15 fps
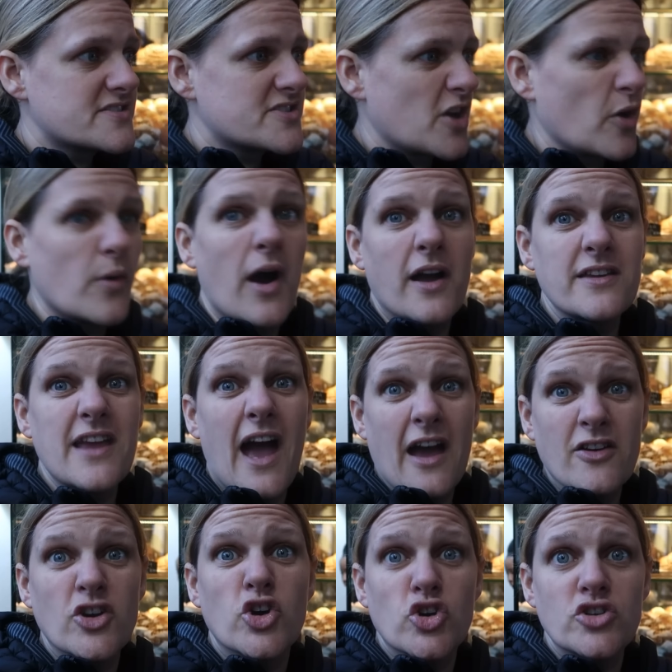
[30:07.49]
so uh, yeah,
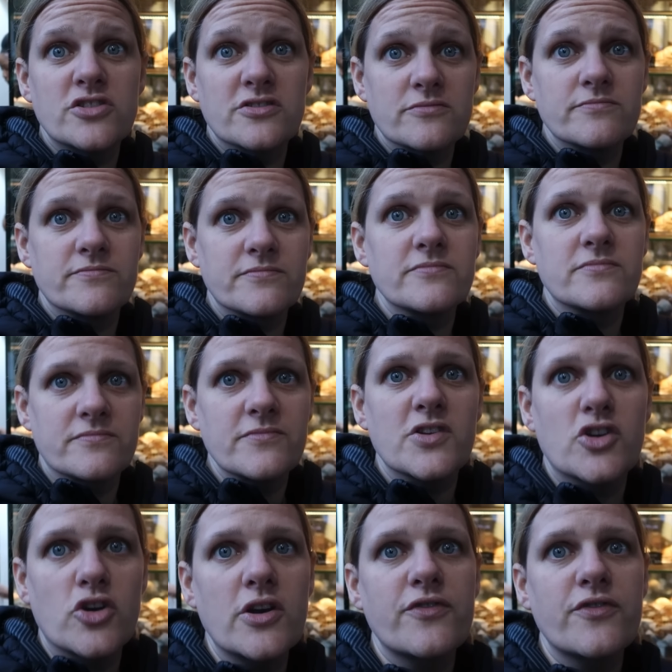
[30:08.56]
good good